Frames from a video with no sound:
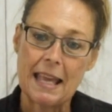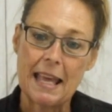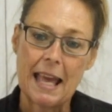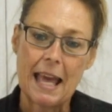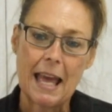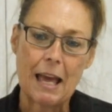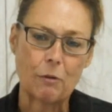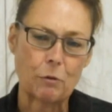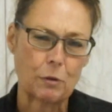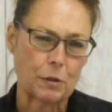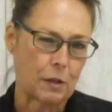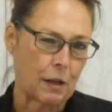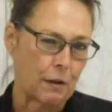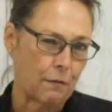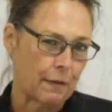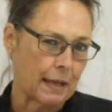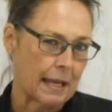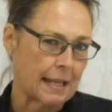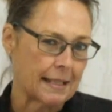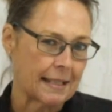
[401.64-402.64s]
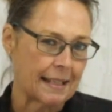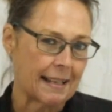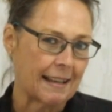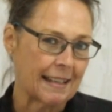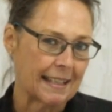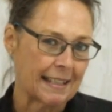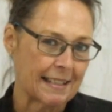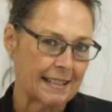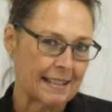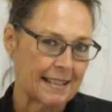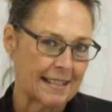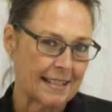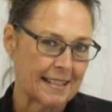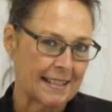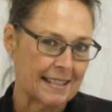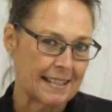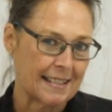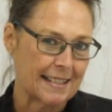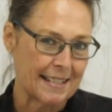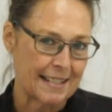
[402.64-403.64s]
And also don't forget to like us,
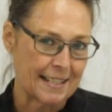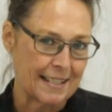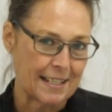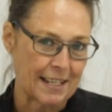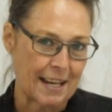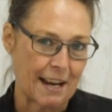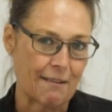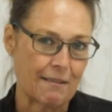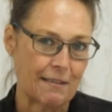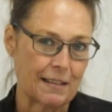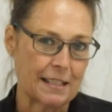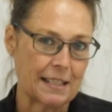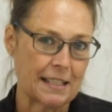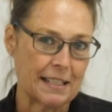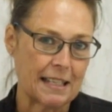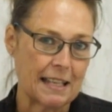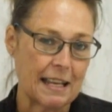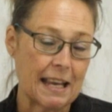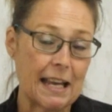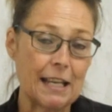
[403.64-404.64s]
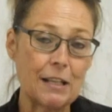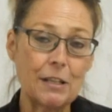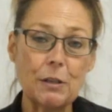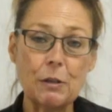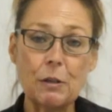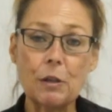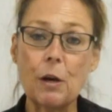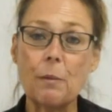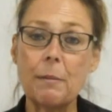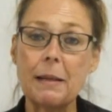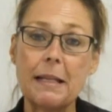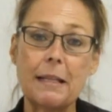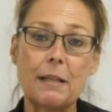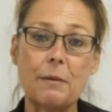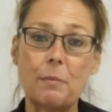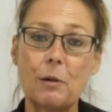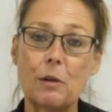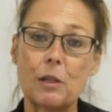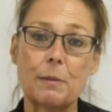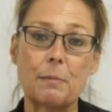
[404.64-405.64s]
share us, and do comment in the
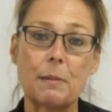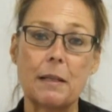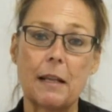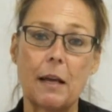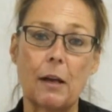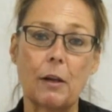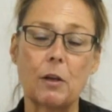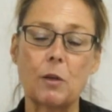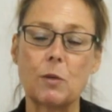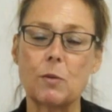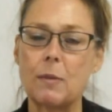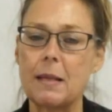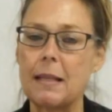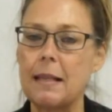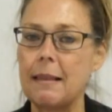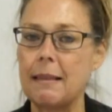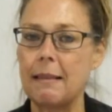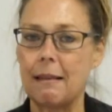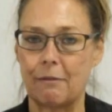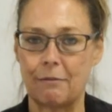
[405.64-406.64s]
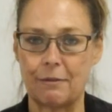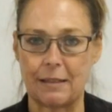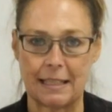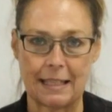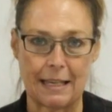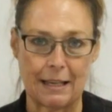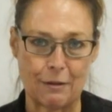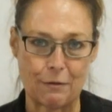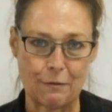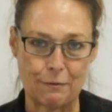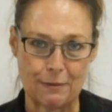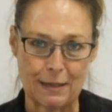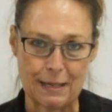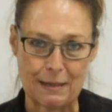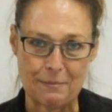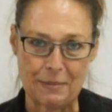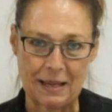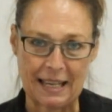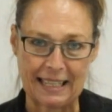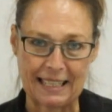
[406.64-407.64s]
box below because we love to get your
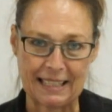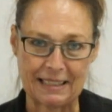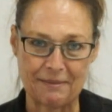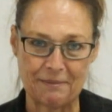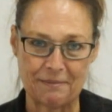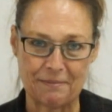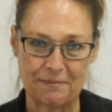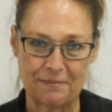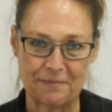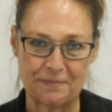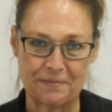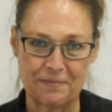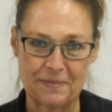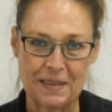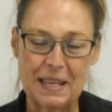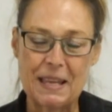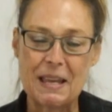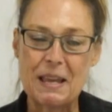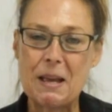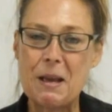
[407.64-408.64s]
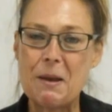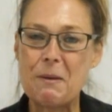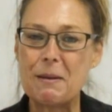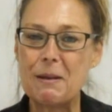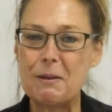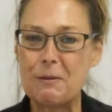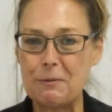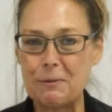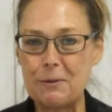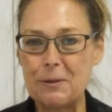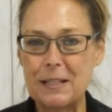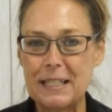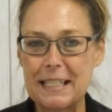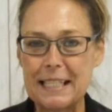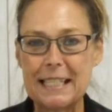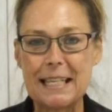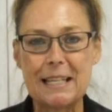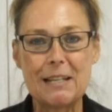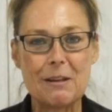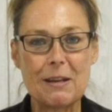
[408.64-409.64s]
feedback. We look forward to
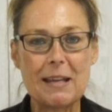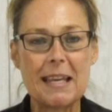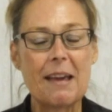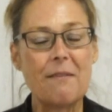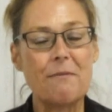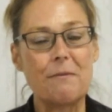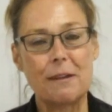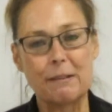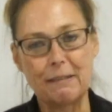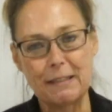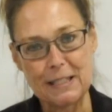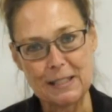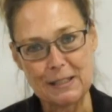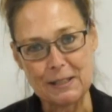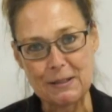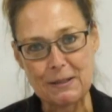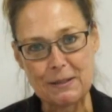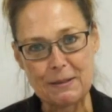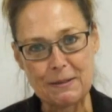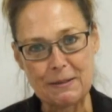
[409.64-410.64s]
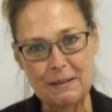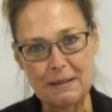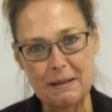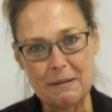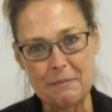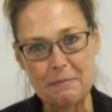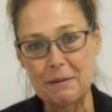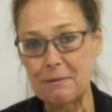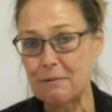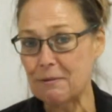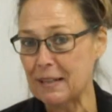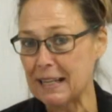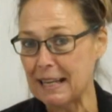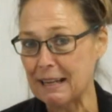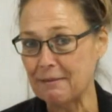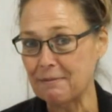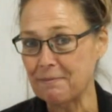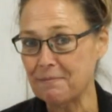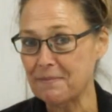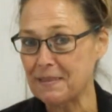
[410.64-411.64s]
seeing you again very soon, but for
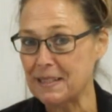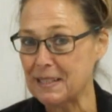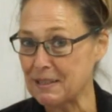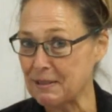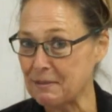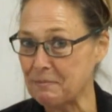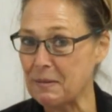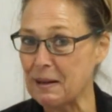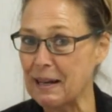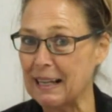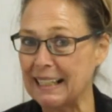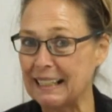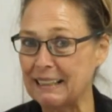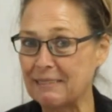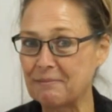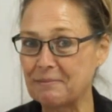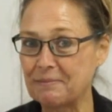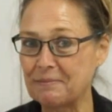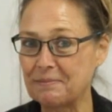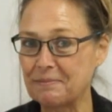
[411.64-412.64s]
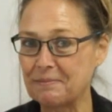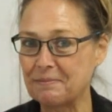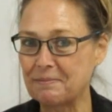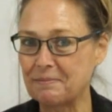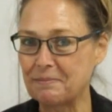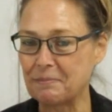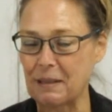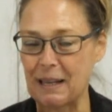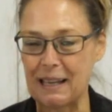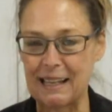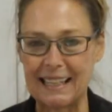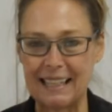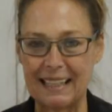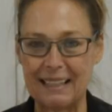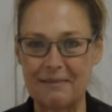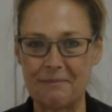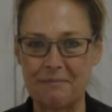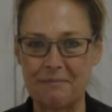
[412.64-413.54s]
now it's goodbye. Bye.